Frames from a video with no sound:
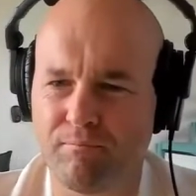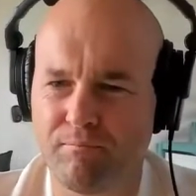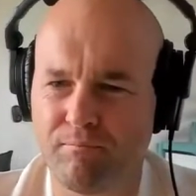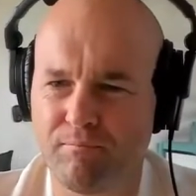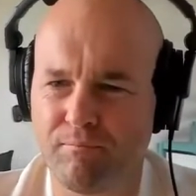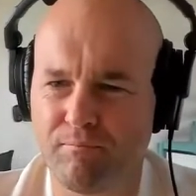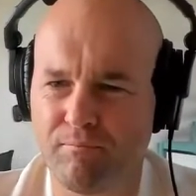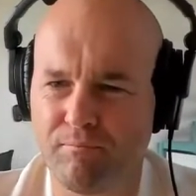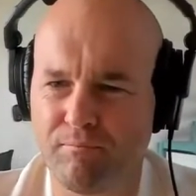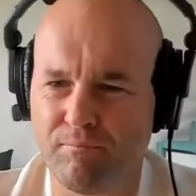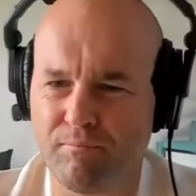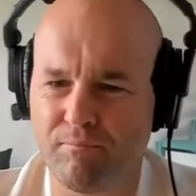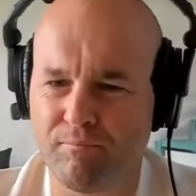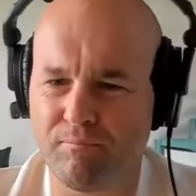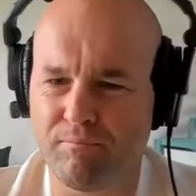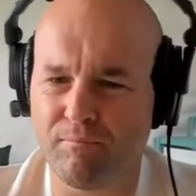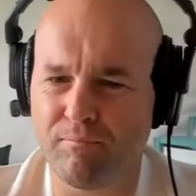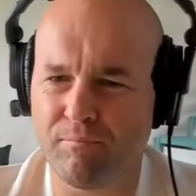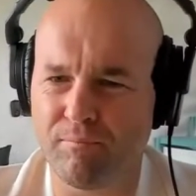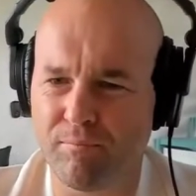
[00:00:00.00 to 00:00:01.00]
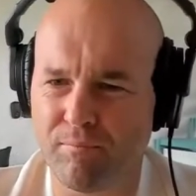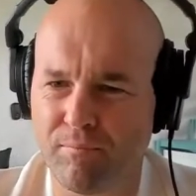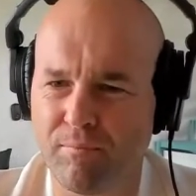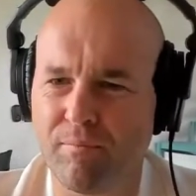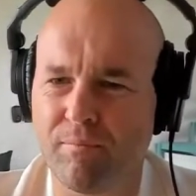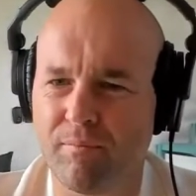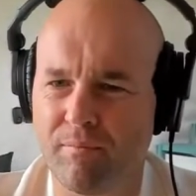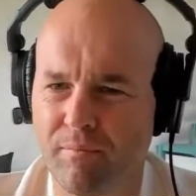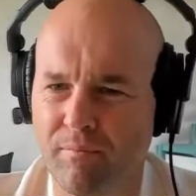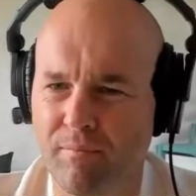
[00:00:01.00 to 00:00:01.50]

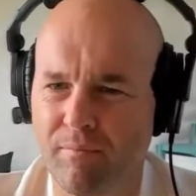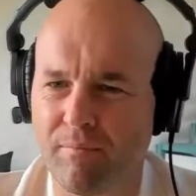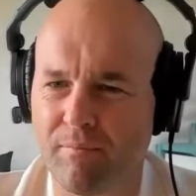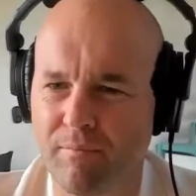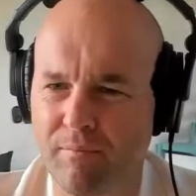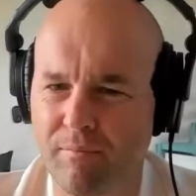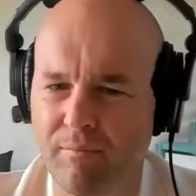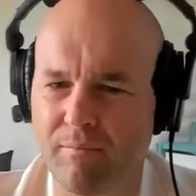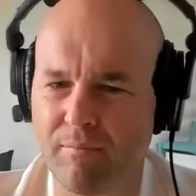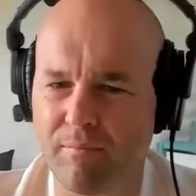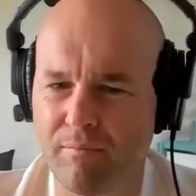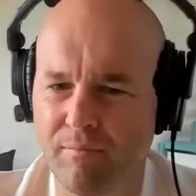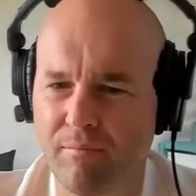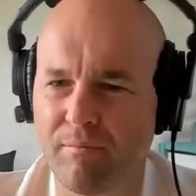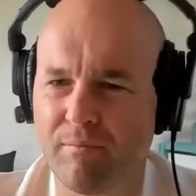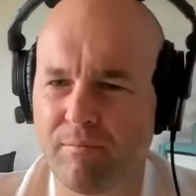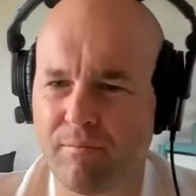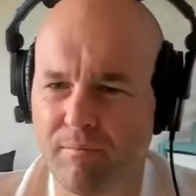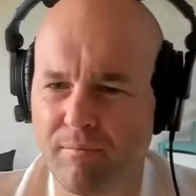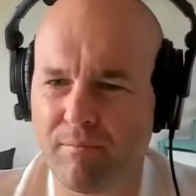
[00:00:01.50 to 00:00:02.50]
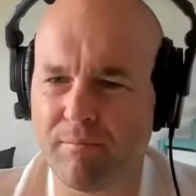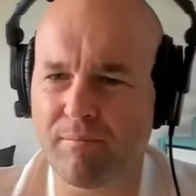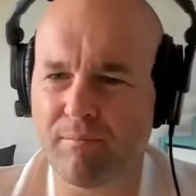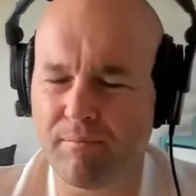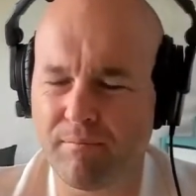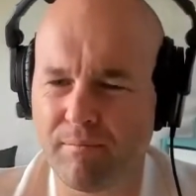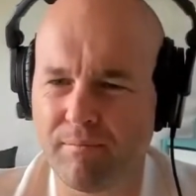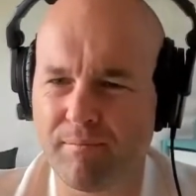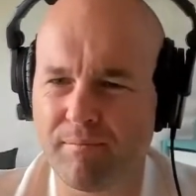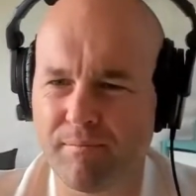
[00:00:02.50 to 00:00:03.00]

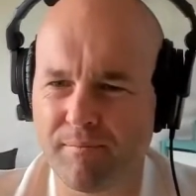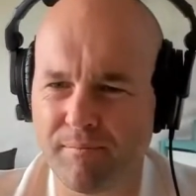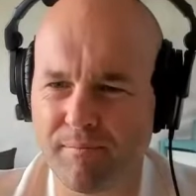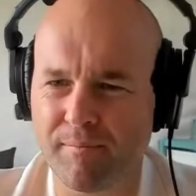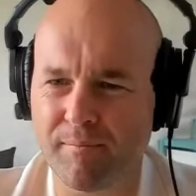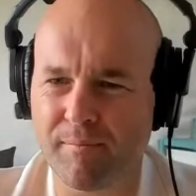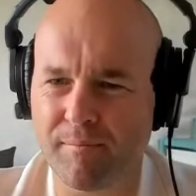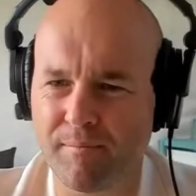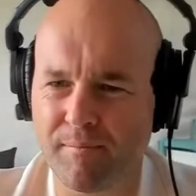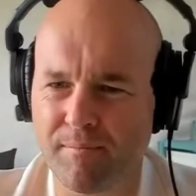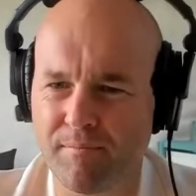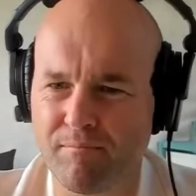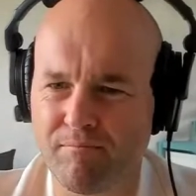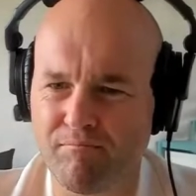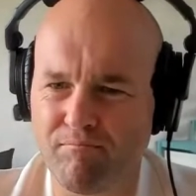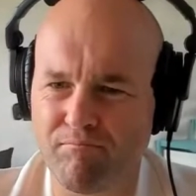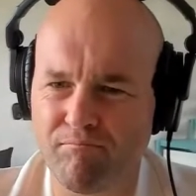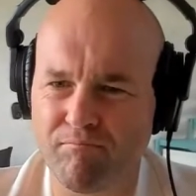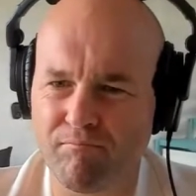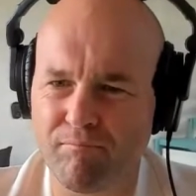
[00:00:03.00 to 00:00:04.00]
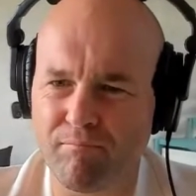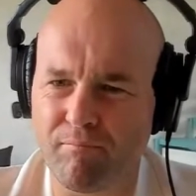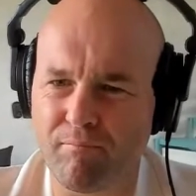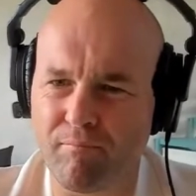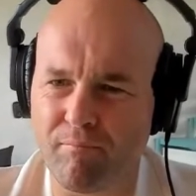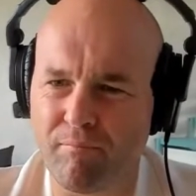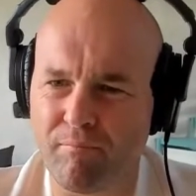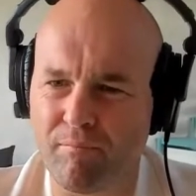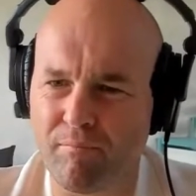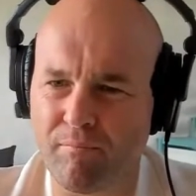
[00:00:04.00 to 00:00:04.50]

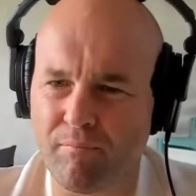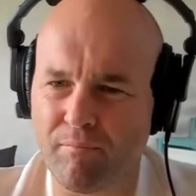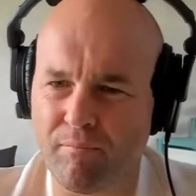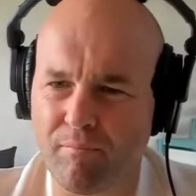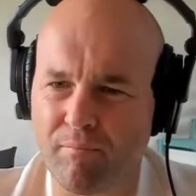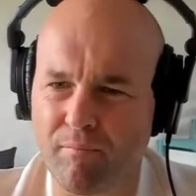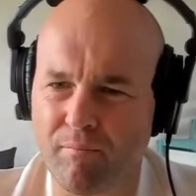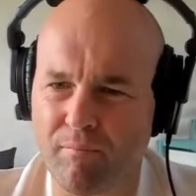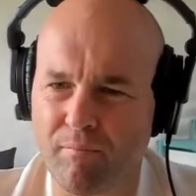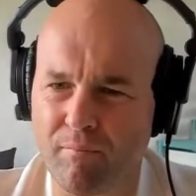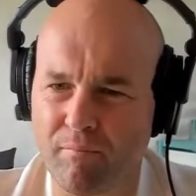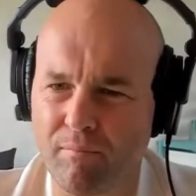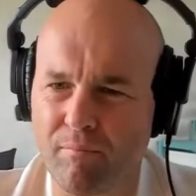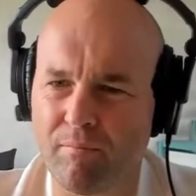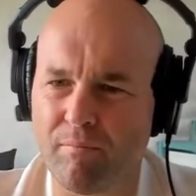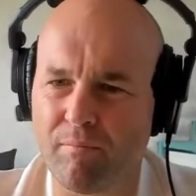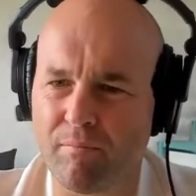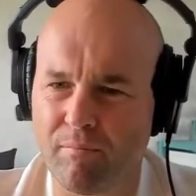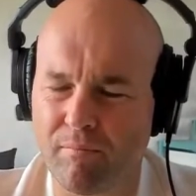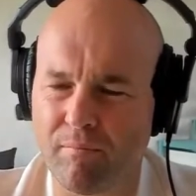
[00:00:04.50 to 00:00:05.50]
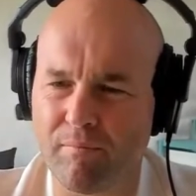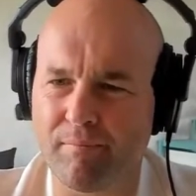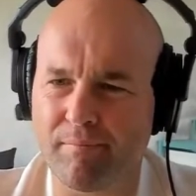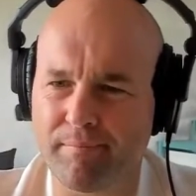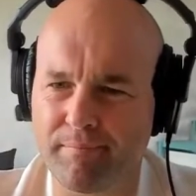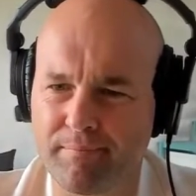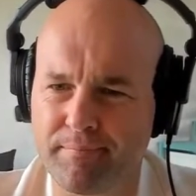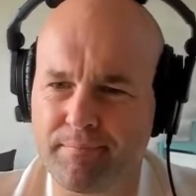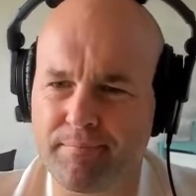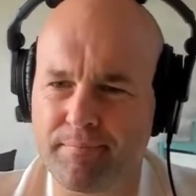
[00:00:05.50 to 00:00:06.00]

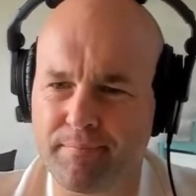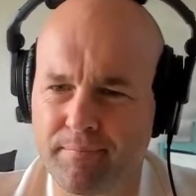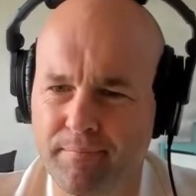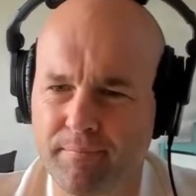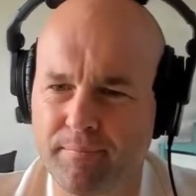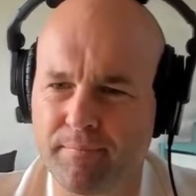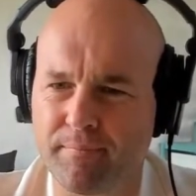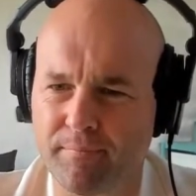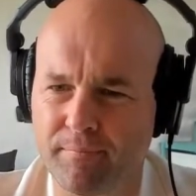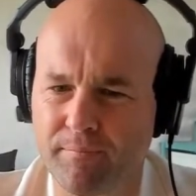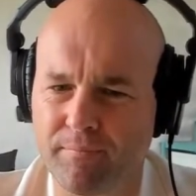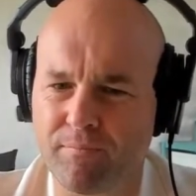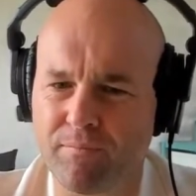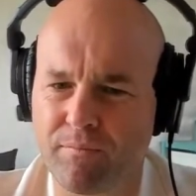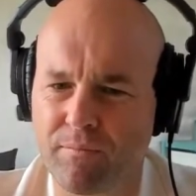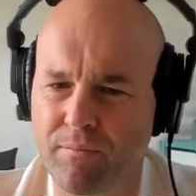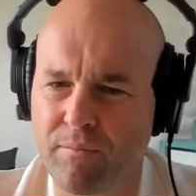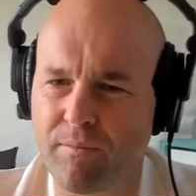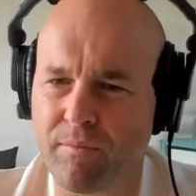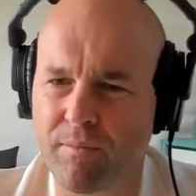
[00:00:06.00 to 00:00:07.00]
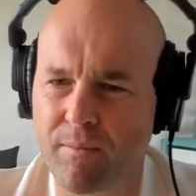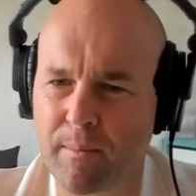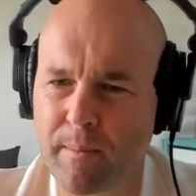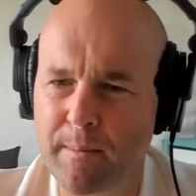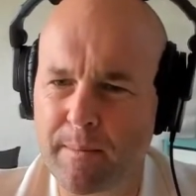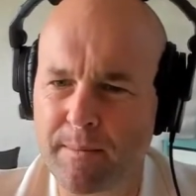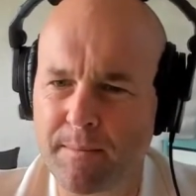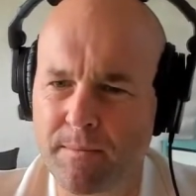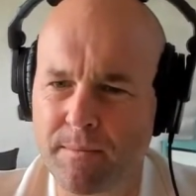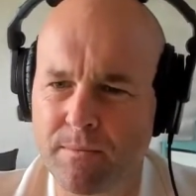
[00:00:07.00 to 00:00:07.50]

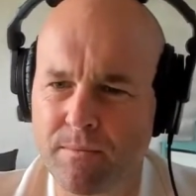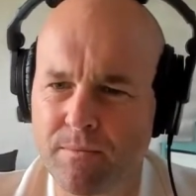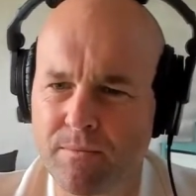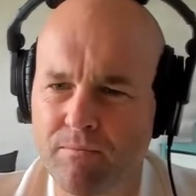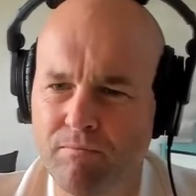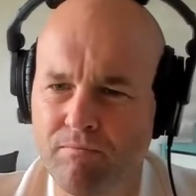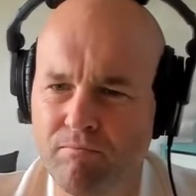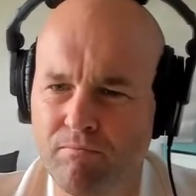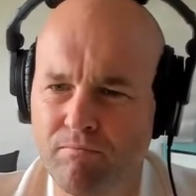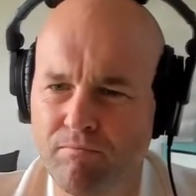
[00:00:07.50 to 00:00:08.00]
(silent)